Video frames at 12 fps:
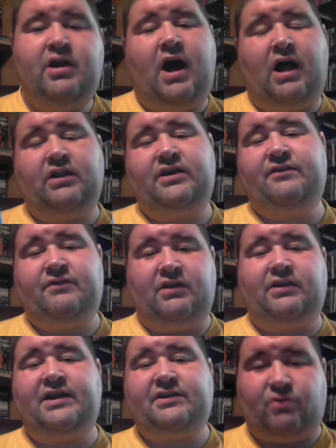I'll leave the
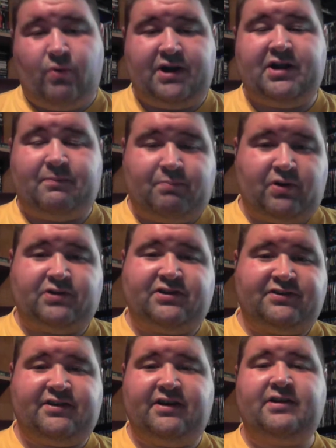link to where you can
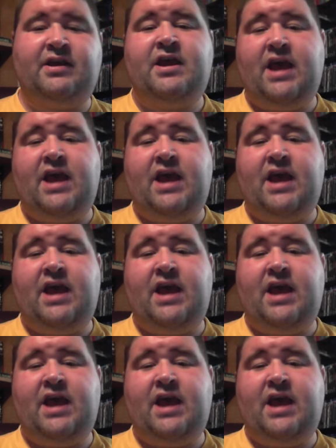purchase it,